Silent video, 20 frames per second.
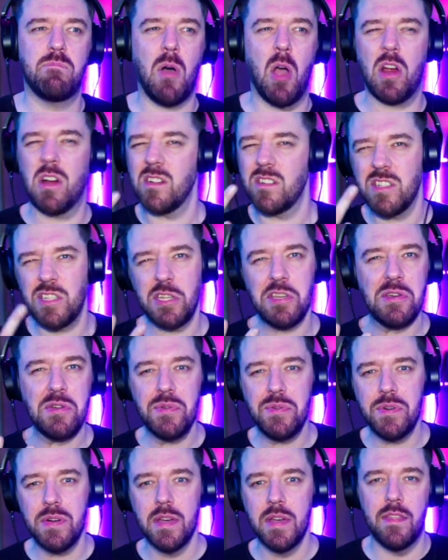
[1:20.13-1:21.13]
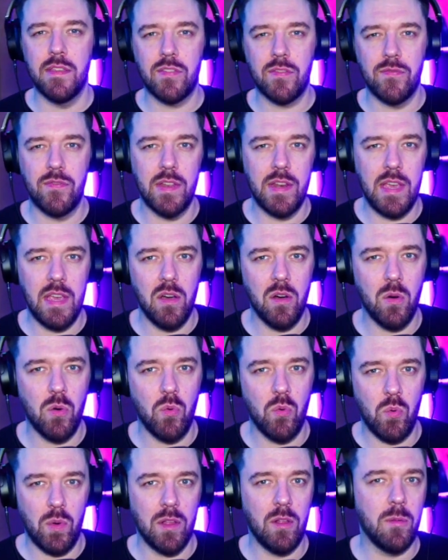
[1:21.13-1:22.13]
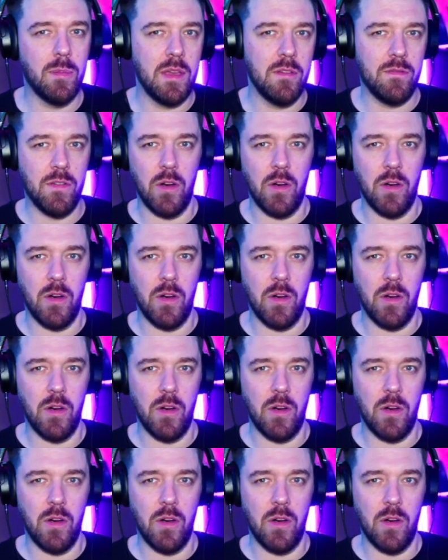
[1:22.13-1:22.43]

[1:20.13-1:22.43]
Part 2, this video will be